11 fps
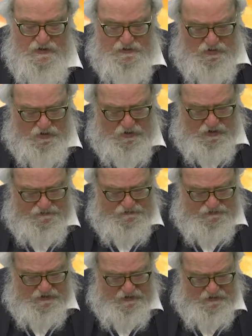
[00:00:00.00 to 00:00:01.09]

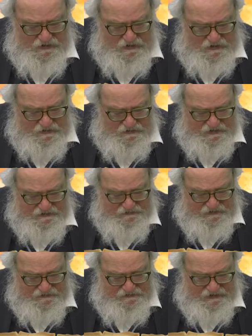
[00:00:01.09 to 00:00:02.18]
Na'atza. This
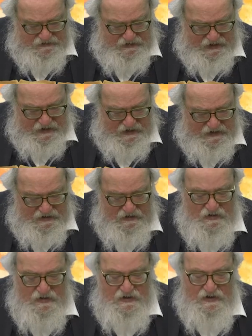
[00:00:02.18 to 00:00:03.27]
is the day
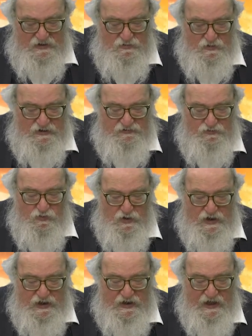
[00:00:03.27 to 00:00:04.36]
in which
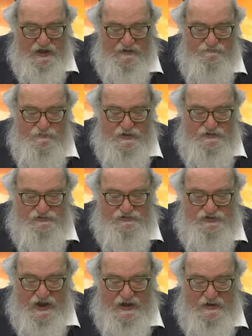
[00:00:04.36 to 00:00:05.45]
we have been
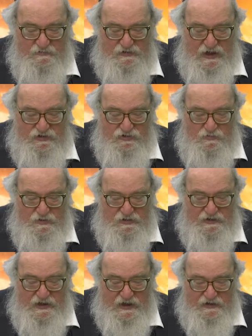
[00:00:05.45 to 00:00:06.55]
shamed and
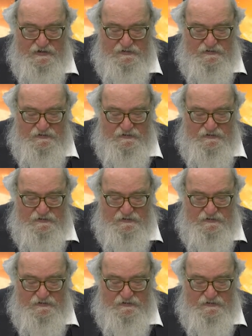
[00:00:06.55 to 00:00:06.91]
humiliated.